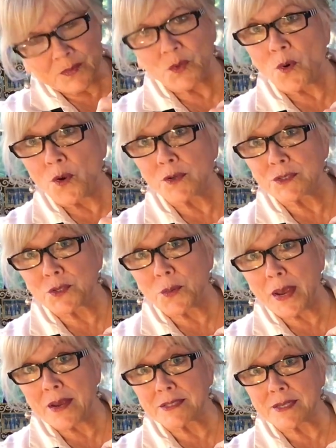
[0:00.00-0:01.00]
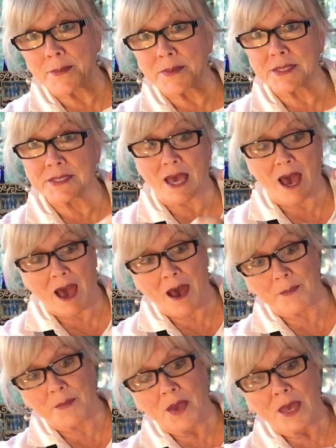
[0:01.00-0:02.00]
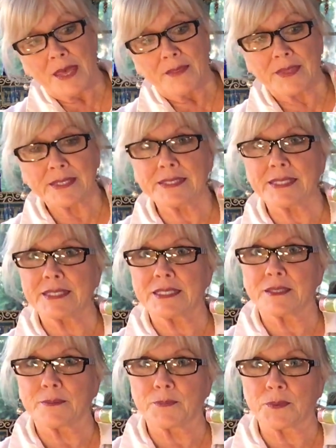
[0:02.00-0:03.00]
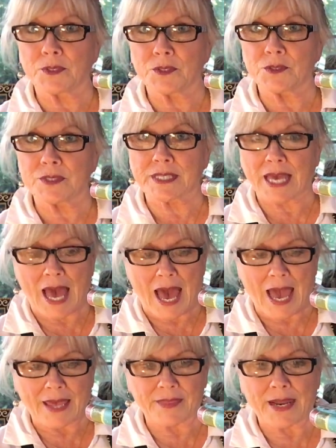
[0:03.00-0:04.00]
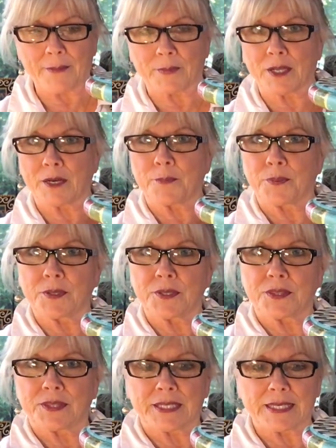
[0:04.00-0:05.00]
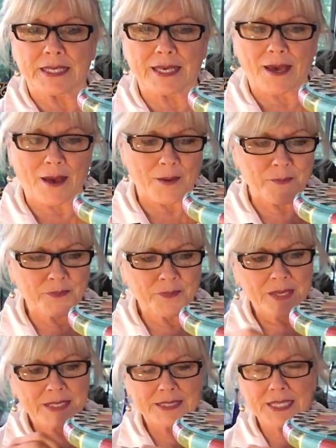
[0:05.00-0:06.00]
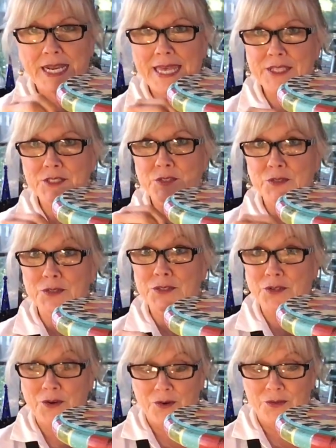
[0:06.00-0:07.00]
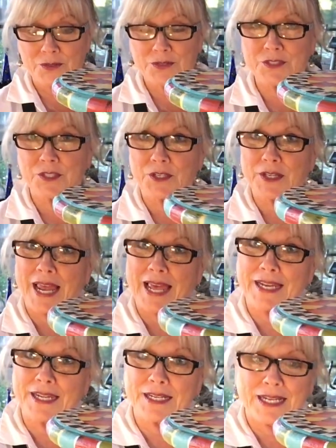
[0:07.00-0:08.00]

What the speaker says: royal squares up at the top. This is the blue sky that I'm going to put the celestial circles to look like little